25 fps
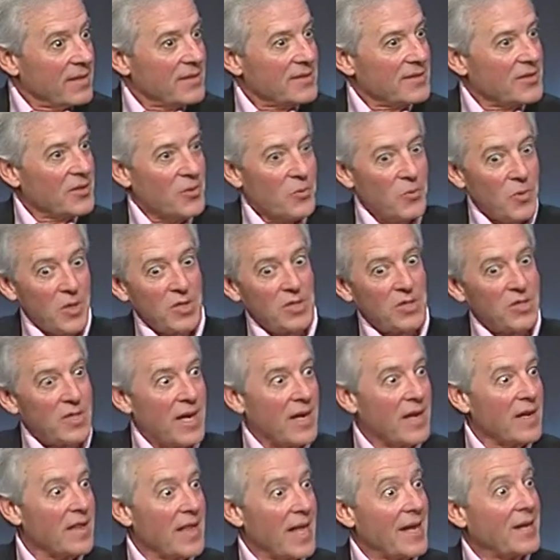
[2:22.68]
So which
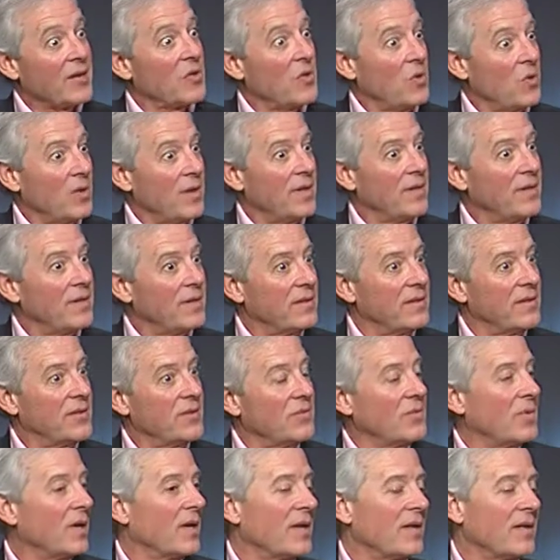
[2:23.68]
side of that coin do you
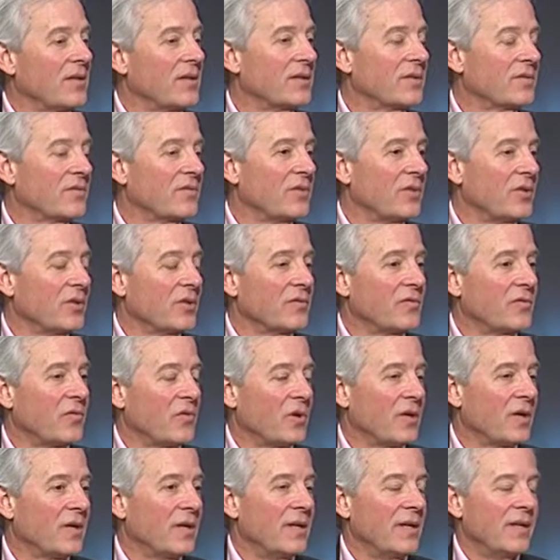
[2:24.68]
want to look
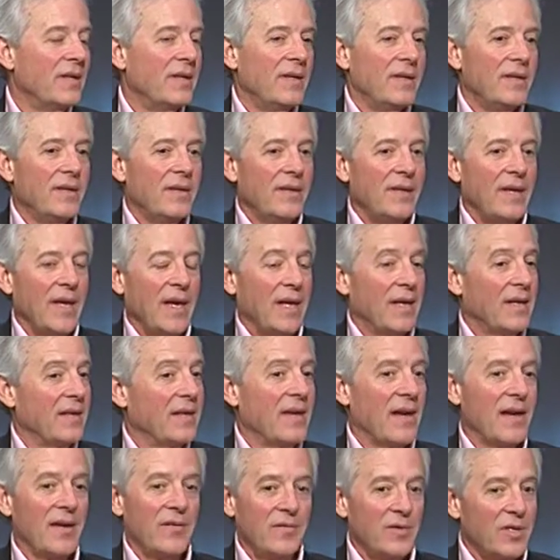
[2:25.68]
for? And in
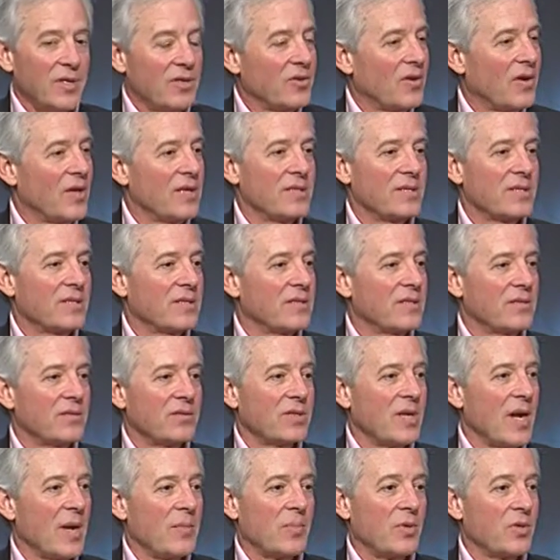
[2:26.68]
every crisis,
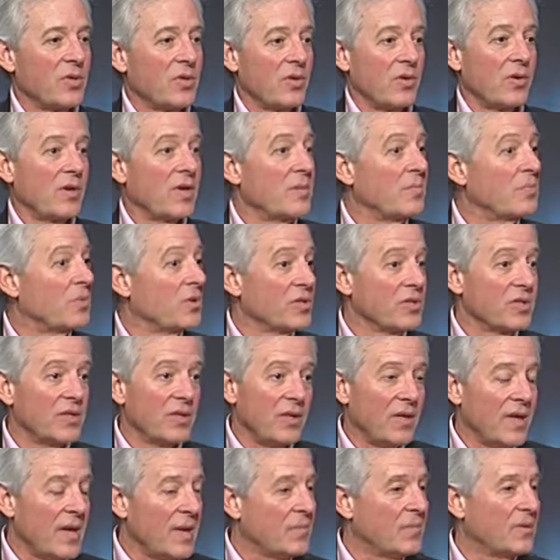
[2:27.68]
there's opportunity,
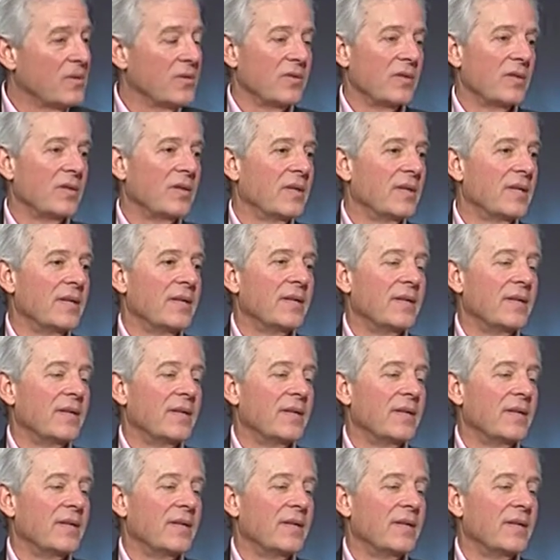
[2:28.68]
personal opportunity.